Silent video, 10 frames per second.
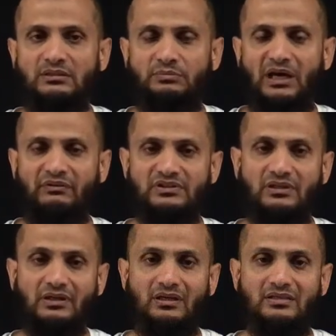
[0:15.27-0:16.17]
Private
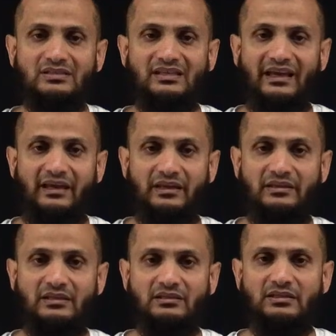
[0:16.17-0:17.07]
circuits and
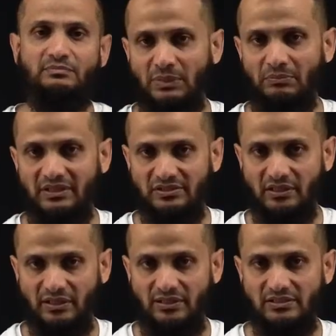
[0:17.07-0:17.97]
then the public
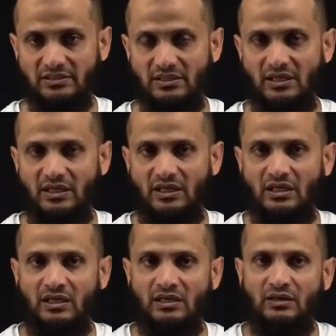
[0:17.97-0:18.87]
circuits.
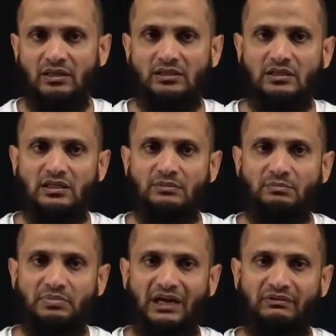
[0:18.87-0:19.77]
In the
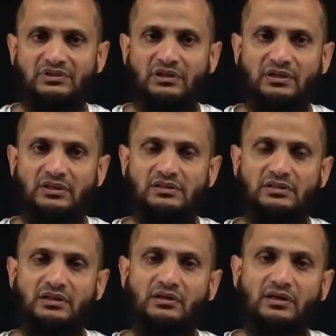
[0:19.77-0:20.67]
private circuits
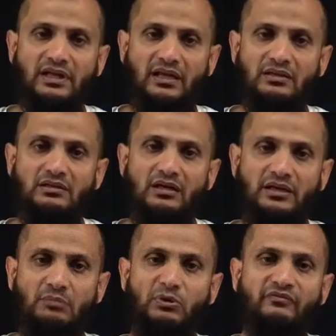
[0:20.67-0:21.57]
there are again a
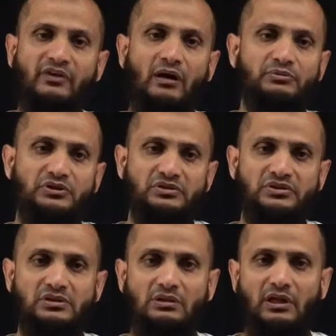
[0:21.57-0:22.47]
number of
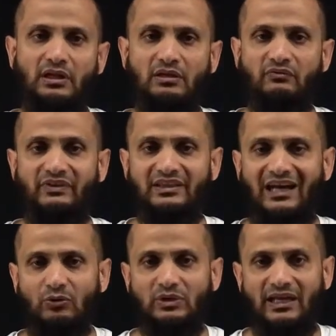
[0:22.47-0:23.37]
options like
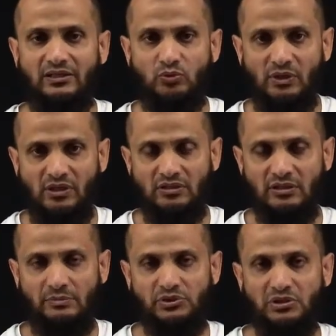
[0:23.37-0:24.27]
without end-to-end
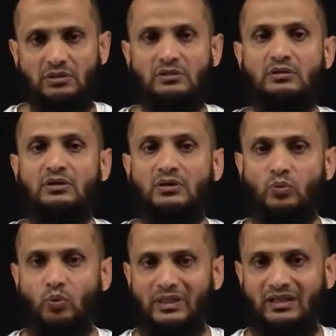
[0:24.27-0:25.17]
encryption,
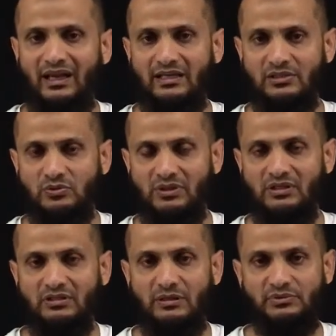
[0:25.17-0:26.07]
with end-to-end
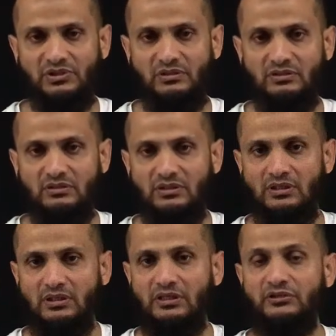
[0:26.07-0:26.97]
encryption.
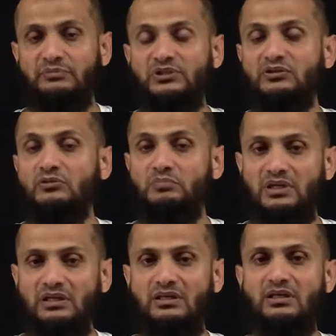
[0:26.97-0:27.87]
Encryption could
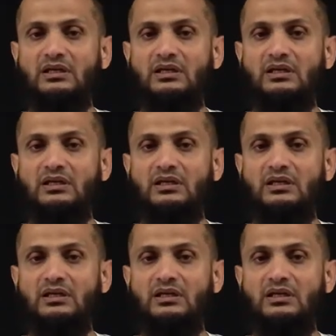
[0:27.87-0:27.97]
be